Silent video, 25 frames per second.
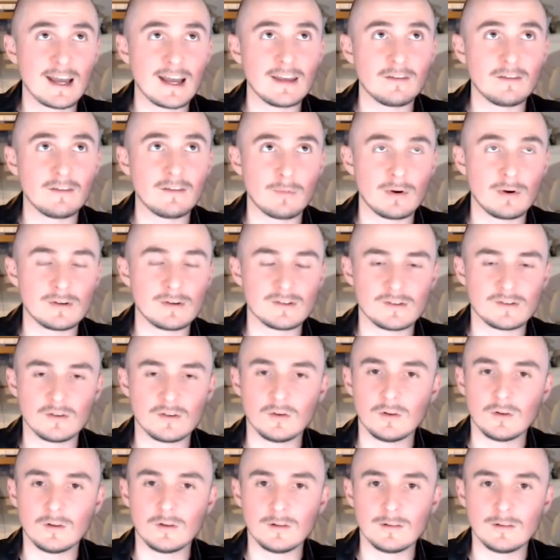of
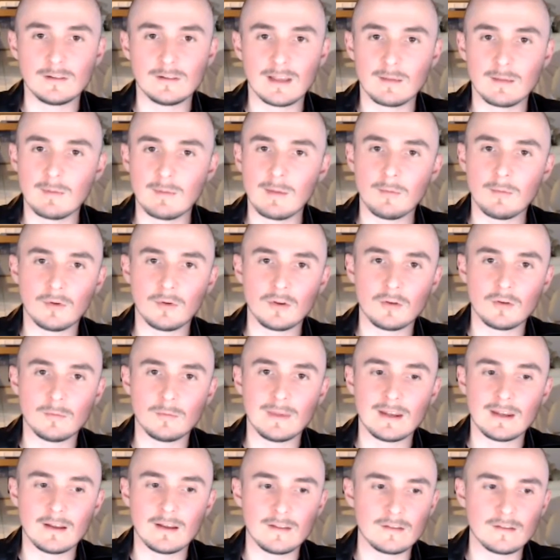personal, like people you'll
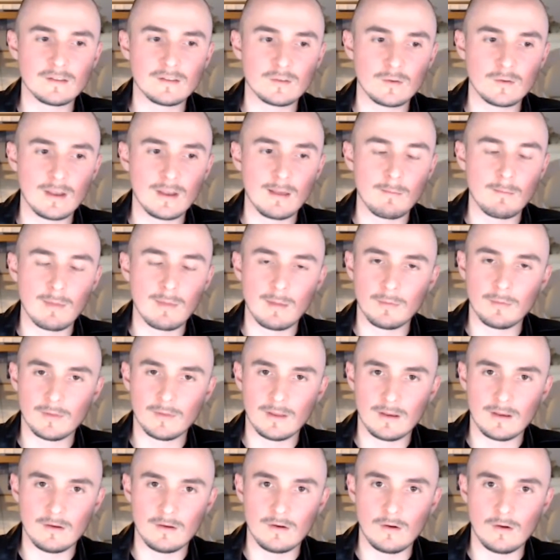meet on the street, people
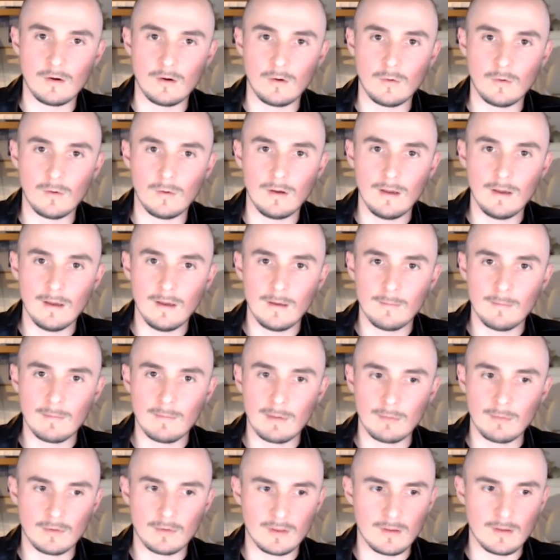that
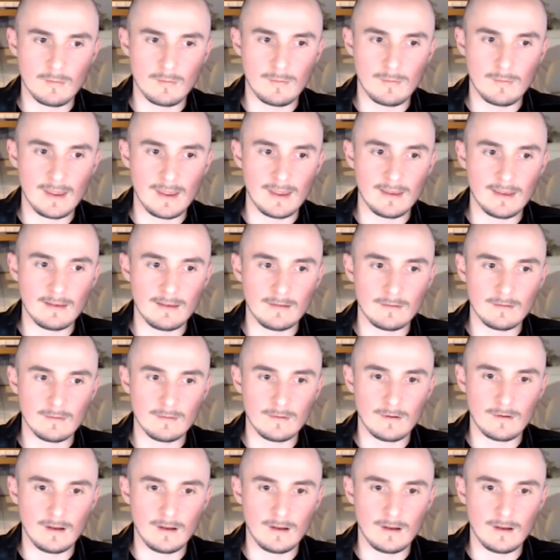people that you may